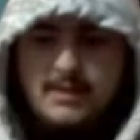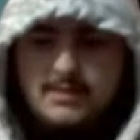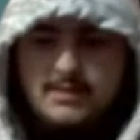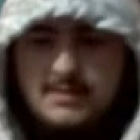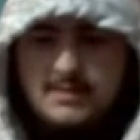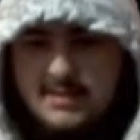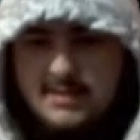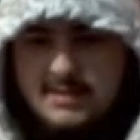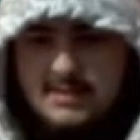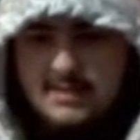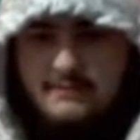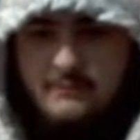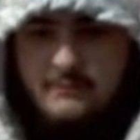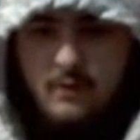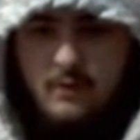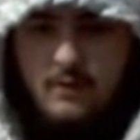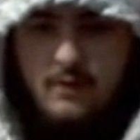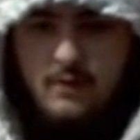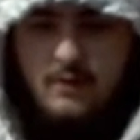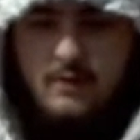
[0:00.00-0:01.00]
the
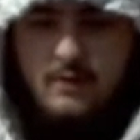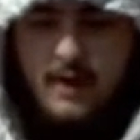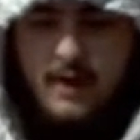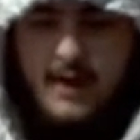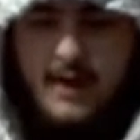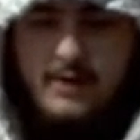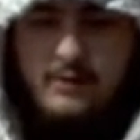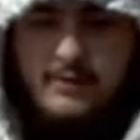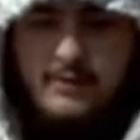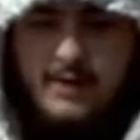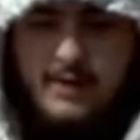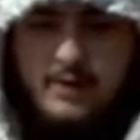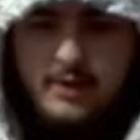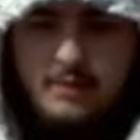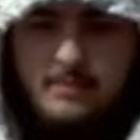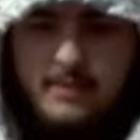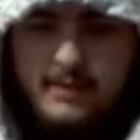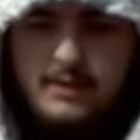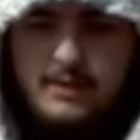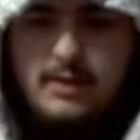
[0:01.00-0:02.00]
sixty-four, I don't think it could
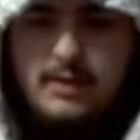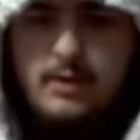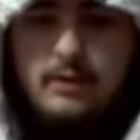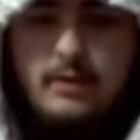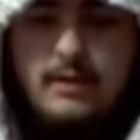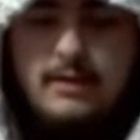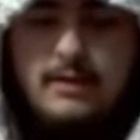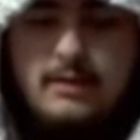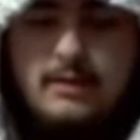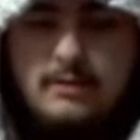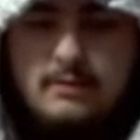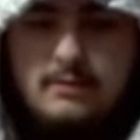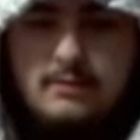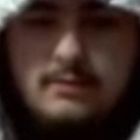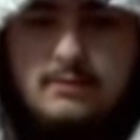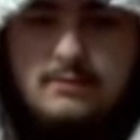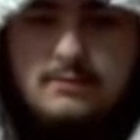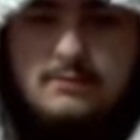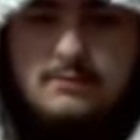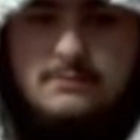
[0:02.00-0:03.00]
really do
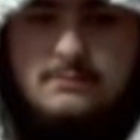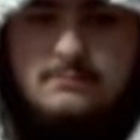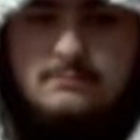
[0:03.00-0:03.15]
it.